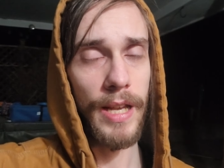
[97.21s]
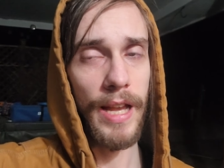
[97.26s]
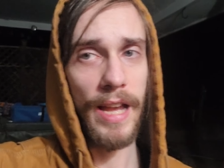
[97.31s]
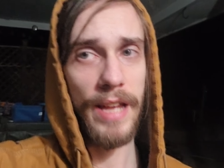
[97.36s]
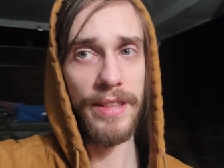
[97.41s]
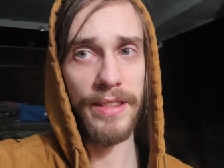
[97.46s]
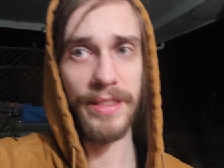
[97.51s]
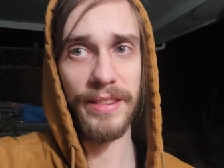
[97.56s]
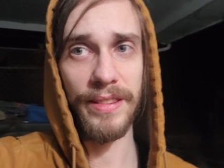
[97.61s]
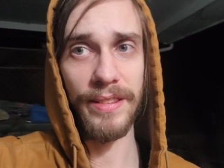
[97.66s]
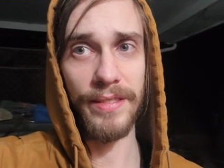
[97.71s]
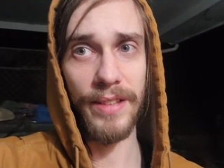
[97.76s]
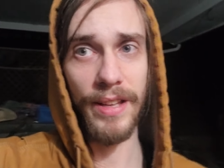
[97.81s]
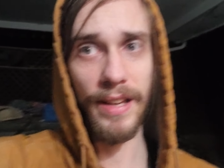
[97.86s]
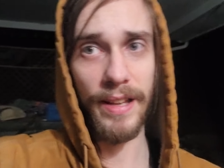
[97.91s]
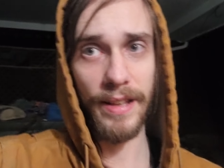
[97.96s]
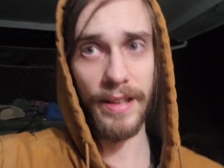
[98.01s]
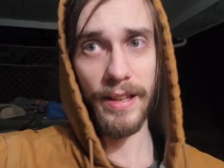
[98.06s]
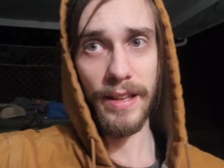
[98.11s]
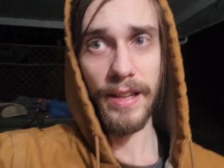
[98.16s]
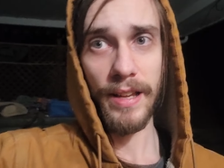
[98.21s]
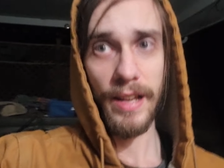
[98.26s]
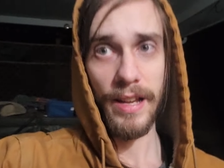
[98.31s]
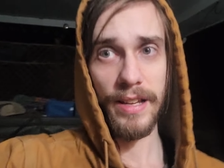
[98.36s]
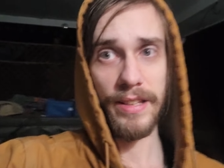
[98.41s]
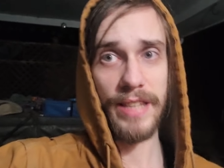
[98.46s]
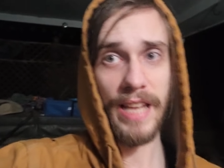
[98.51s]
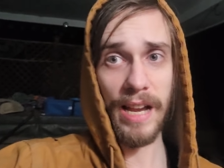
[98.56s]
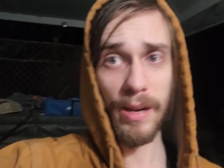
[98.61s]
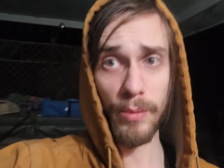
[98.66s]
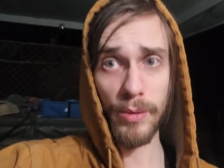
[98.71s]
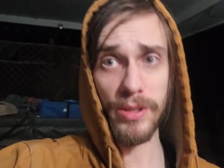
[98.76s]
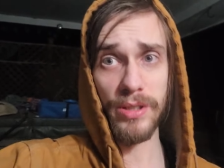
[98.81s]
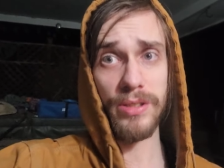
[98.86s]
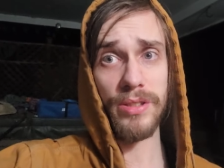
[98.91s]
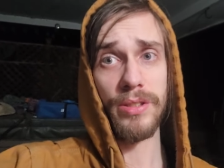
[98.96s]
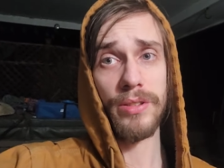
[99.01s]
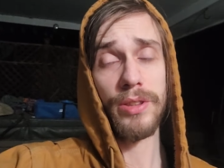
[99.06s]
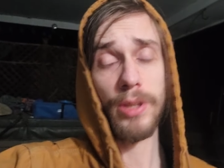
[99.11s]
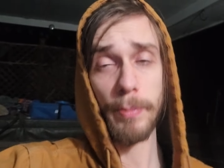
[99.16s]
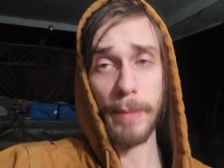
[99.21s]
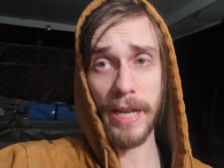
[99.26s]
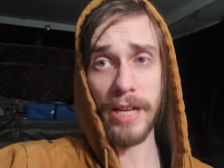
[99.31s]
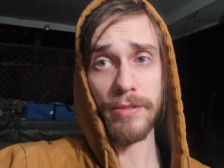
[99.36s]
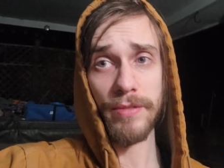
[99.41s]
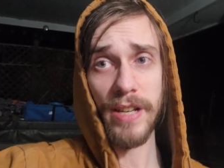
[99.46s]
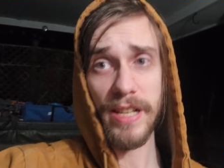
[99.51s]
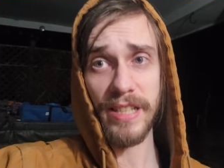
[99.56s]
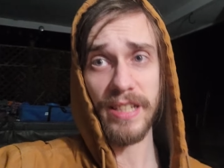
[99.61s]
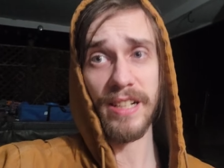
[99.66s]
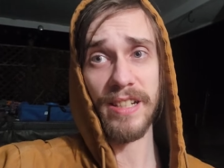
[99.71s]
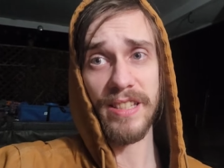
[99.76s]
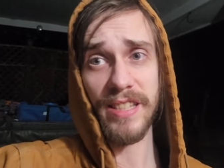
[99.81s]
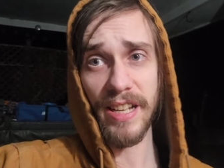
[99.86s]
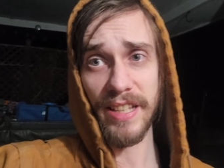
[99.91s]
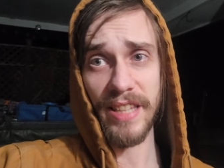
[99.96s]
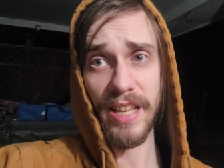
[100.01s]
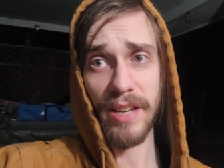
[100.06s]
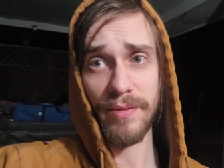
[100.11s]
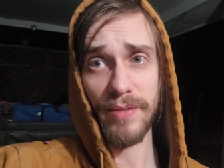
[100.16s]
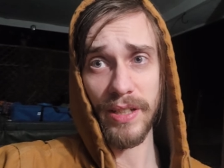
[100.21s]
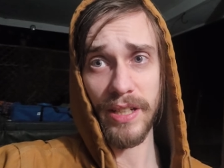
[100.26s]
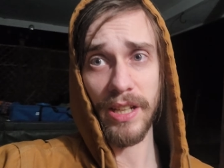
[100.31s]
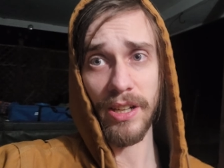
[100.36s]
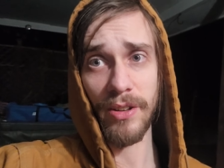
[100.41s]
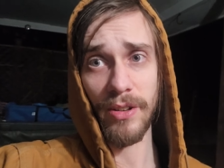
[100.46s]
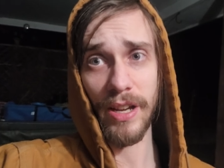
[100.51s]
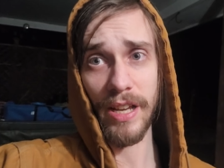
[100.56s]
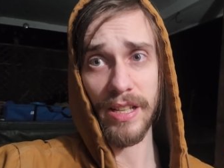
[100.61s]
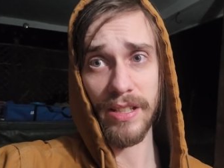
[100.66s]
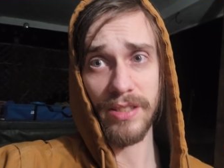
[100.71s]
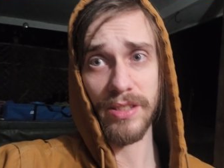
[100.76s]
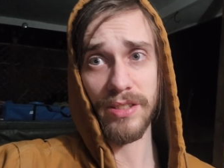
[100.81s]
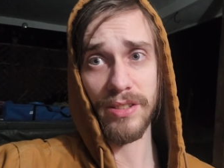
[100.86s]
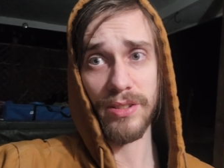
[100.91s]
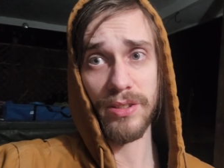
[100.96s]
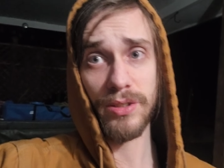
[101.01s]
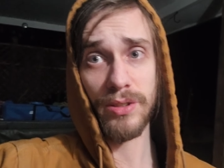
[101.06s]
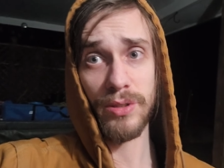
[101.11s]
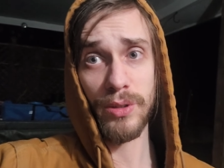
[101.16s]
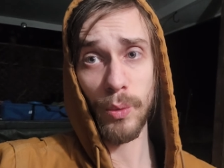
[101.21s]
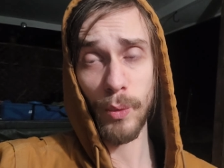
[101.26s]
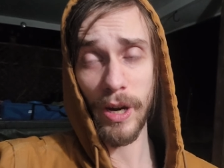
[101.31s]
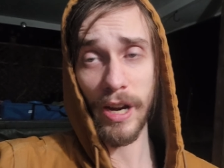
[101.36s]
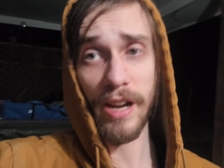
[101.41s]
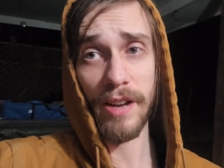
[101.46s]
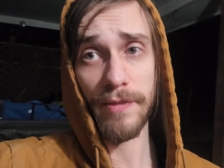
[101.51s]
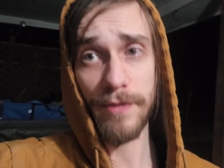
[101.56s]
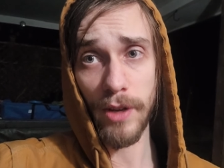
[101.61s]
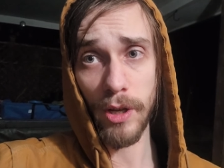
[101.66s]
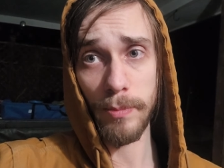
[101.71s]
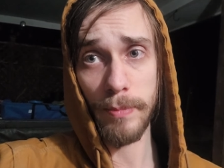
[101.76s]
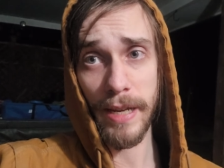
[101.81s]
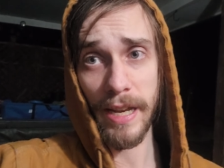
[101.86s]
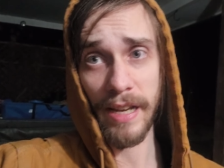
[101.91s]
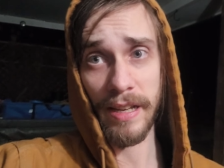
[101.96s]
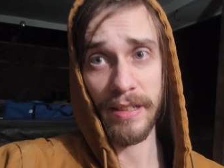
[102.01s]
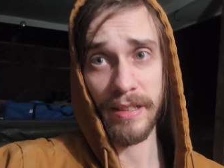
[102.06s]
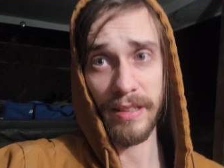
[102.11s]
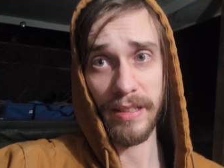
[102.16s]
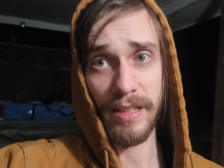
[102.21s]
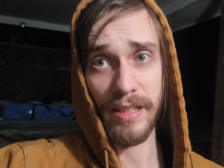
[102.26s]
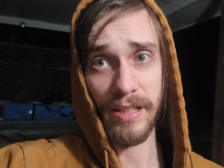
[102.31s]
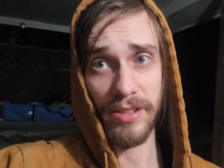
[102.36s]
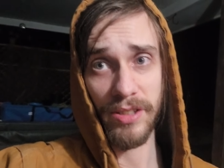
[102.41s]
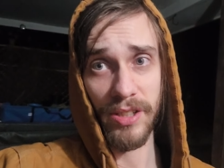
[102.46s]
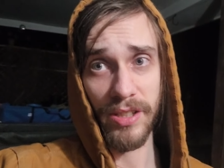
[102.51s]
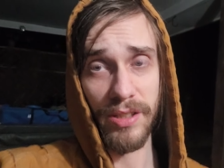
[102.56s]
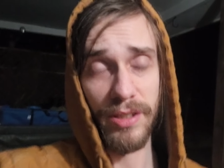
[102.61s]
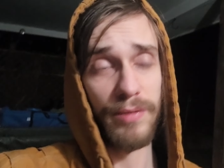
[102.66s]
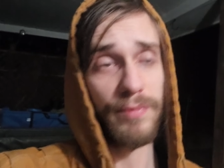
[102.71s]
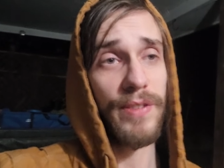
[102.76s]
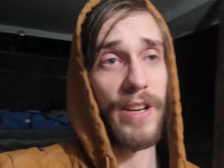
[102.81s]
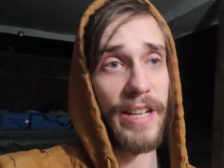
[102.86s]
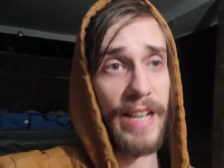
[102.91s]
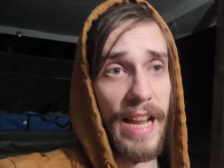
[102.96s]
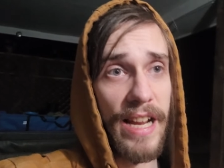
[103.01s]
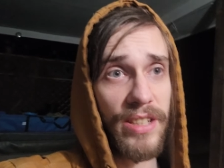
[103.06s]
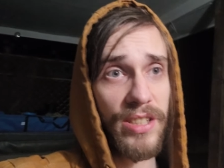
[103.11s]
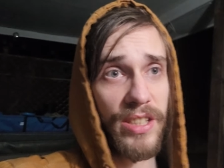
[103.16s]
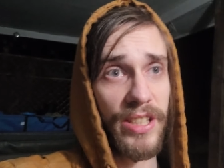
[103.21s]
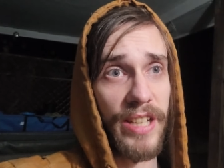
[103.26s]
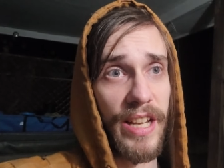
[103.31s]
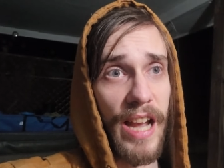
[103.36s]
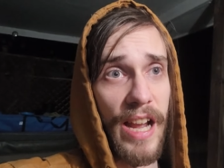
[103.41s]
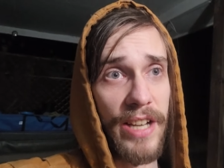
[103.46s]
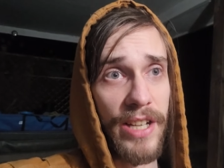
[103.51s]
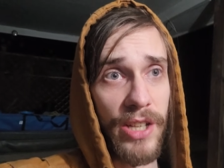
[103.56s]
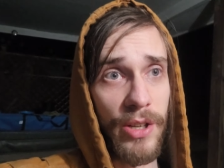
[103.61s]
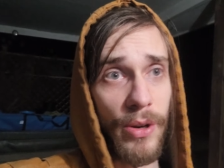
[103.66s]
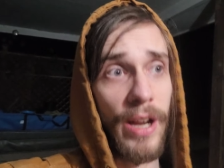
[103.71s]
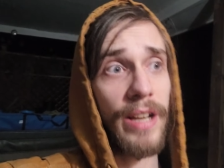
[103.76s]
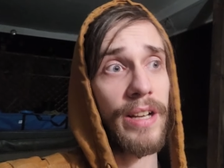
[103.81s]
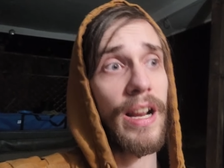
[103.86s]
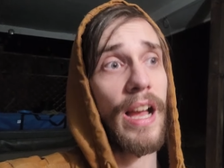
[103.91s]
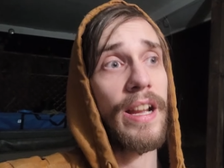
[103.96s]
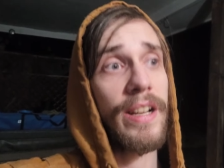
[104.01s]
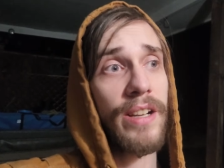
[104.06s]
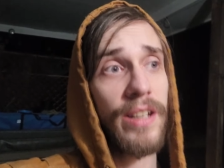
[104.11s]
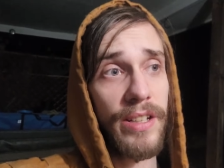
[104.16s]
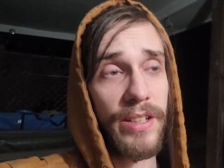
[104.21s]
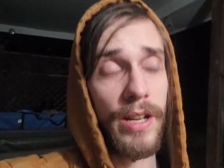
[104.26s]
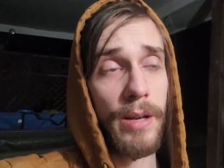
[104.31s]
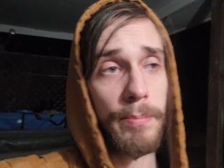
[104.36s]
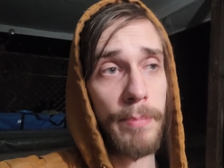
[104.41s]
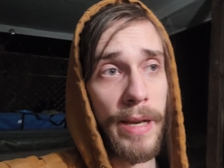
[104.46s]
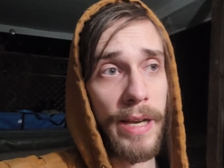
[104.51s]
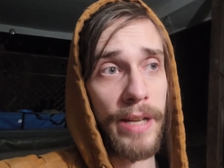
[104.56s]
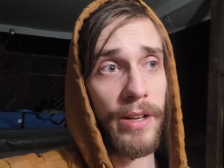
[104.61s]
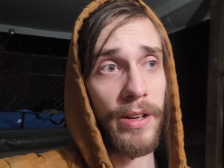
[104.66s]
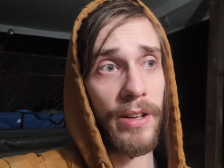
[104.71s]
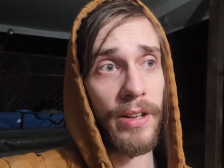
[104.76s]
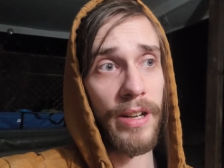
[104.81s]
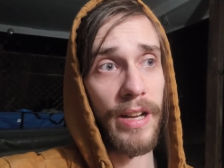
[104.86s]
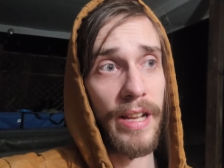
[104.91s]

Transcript: And that was the main reason inside that video as to why I felt bad, is just financially I knew I could have done better.